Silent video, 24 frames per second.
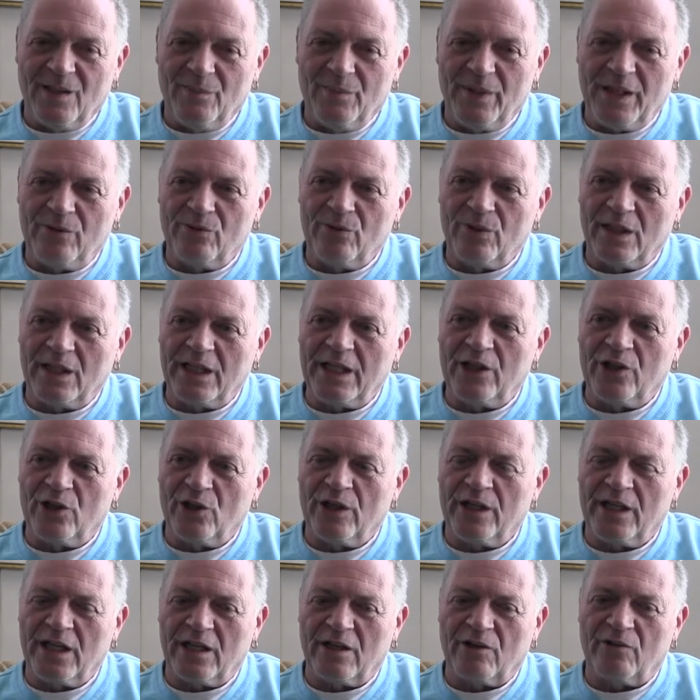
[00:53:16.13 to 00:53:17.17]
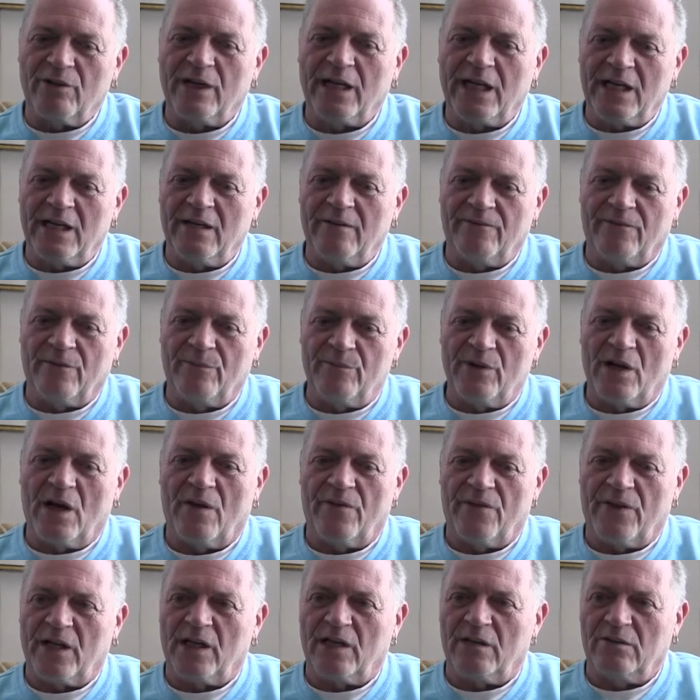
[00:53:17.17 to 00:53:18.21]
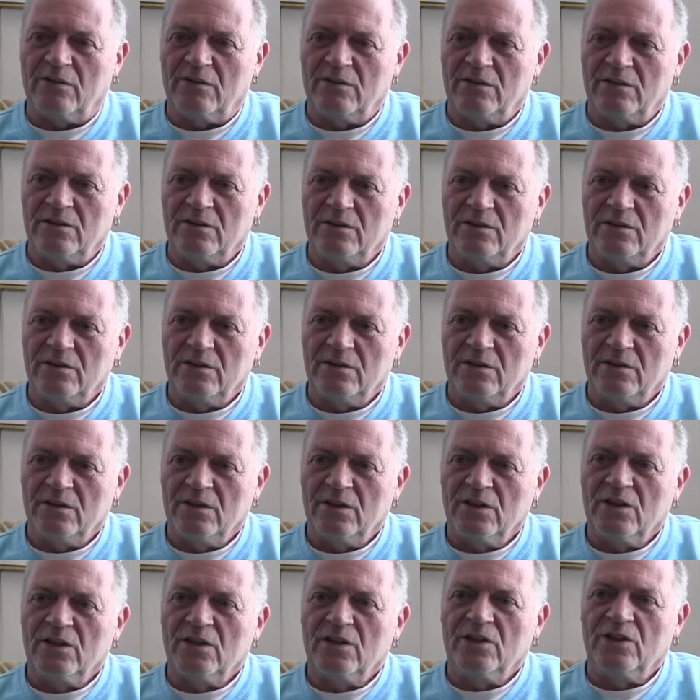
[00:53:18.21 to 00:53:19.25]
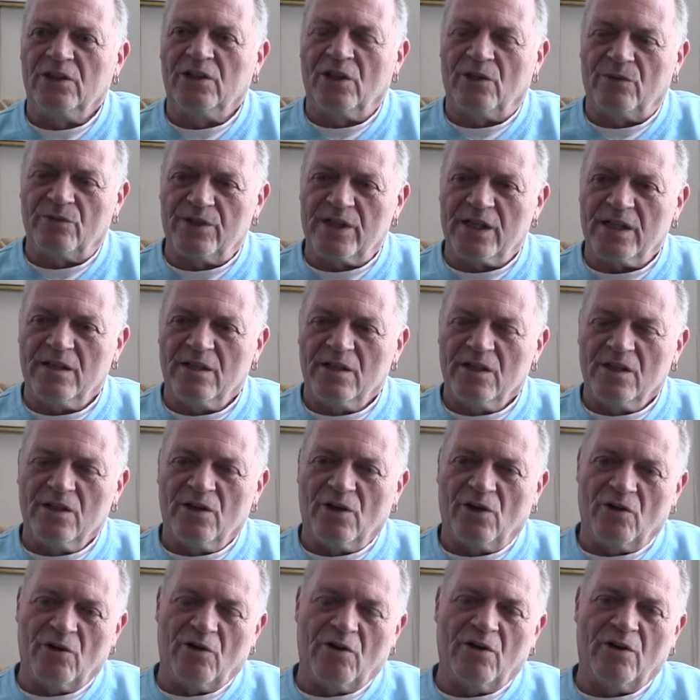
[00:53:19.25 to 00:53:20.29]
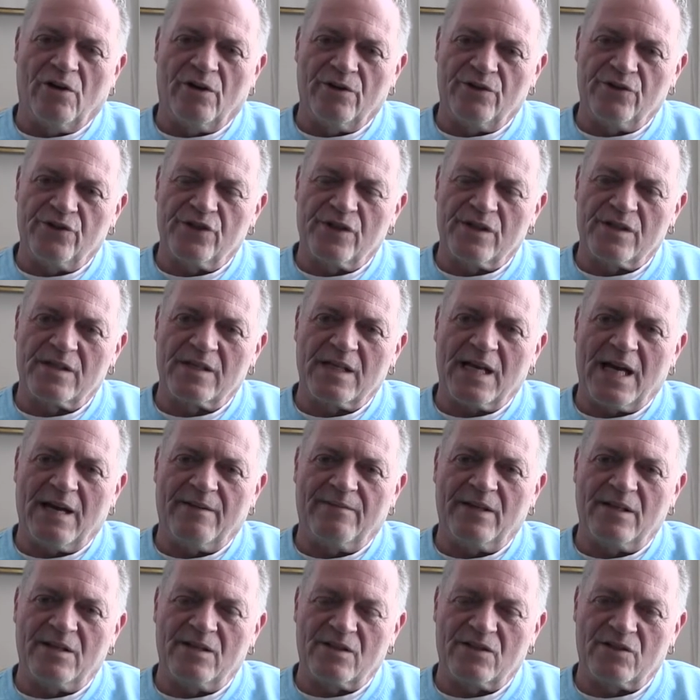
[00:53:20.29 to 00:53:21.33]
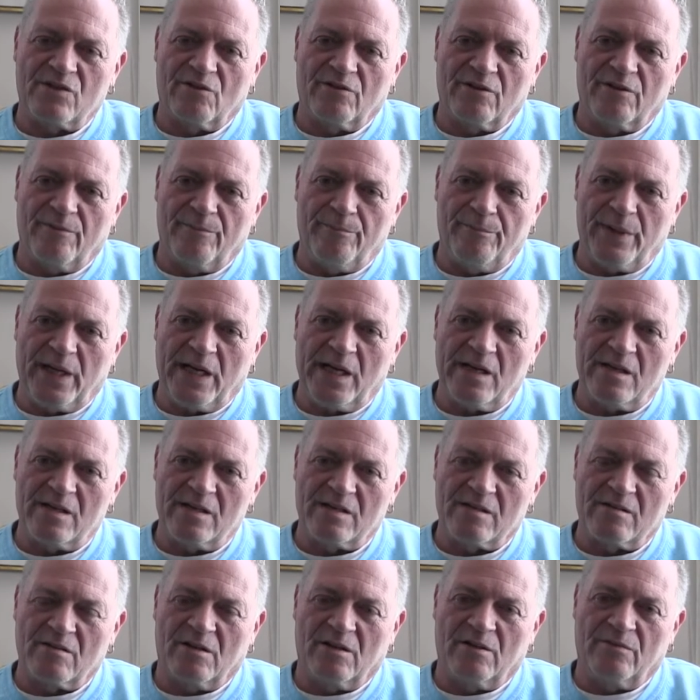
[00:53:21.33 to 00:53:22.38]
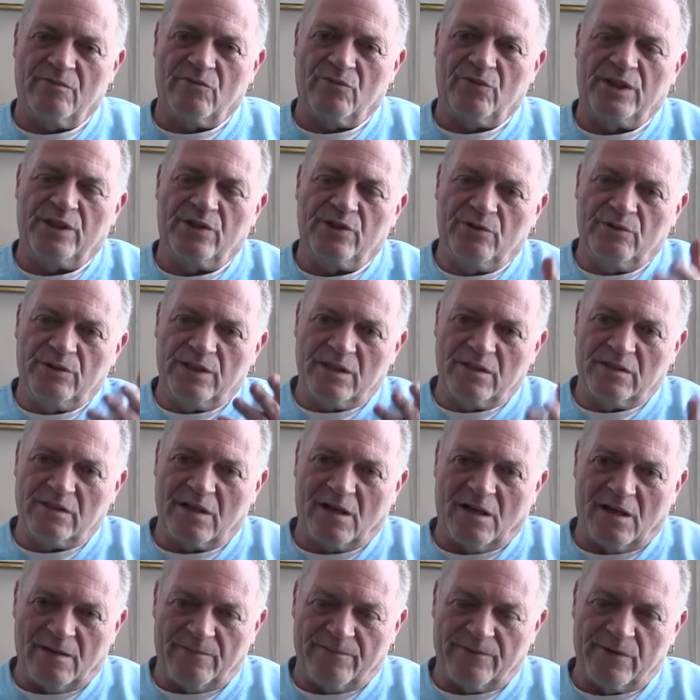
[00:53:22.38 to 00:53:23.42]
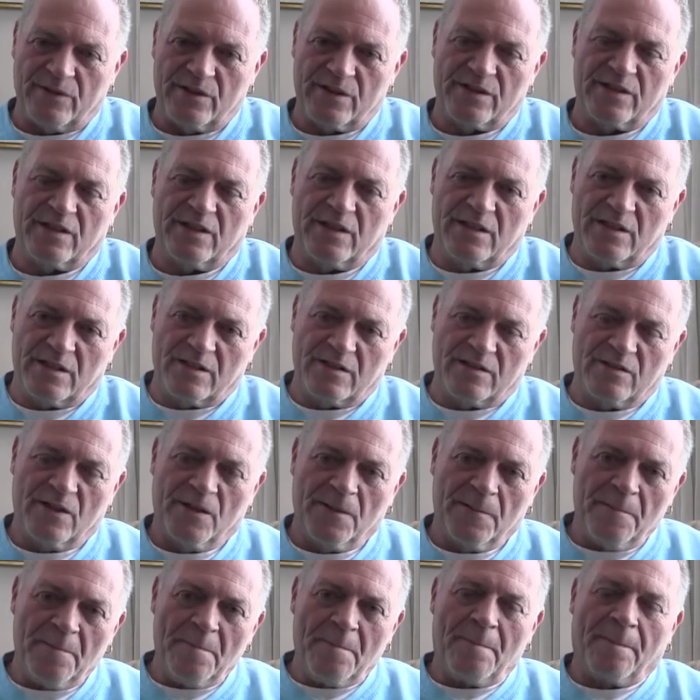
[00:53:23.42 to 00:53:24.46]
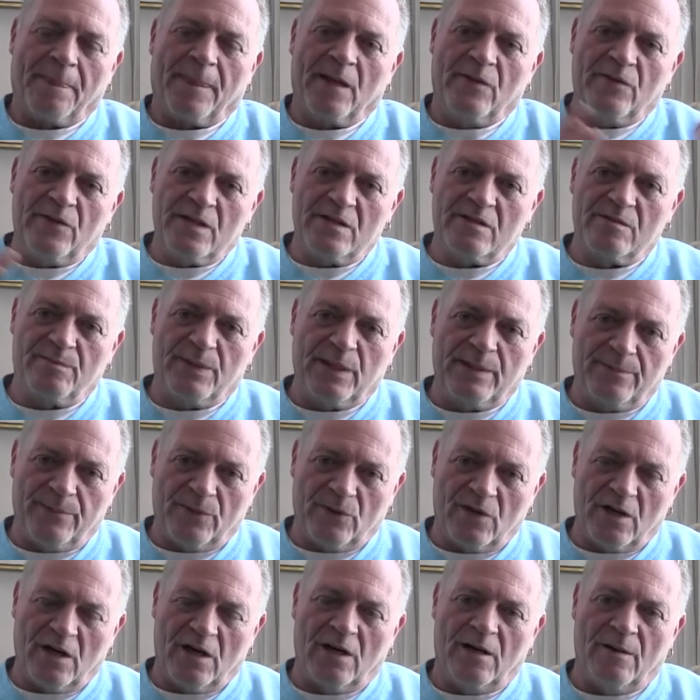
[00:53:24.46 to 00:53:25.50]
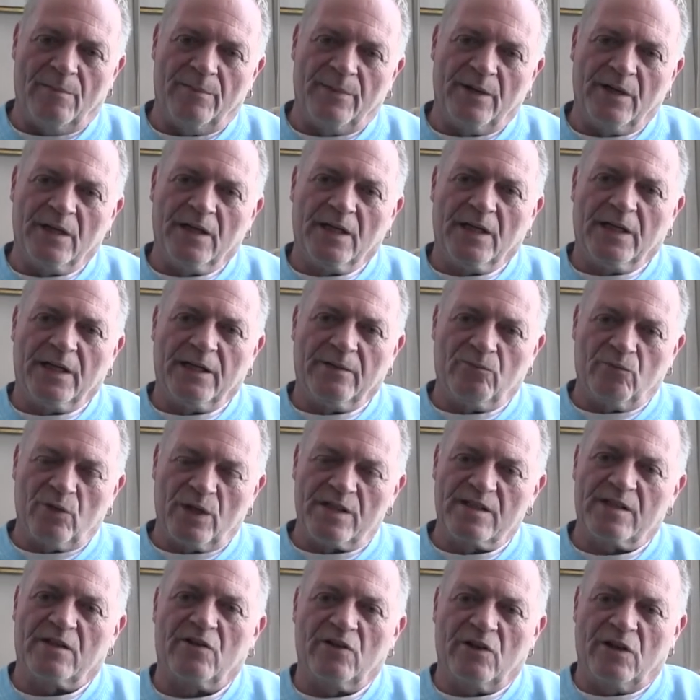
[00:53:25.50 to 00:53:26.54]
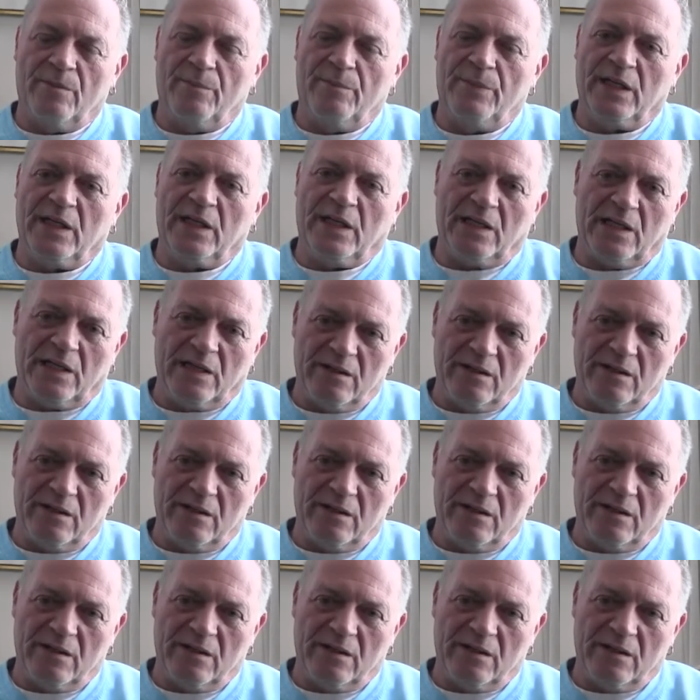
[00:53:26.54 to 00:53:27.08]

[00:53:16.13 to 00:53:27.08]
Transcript: be really good at creating from nothing. Mm -hmm. You know, or, or just having this sort of base of we do this conference and it's and these people come and what's it going to be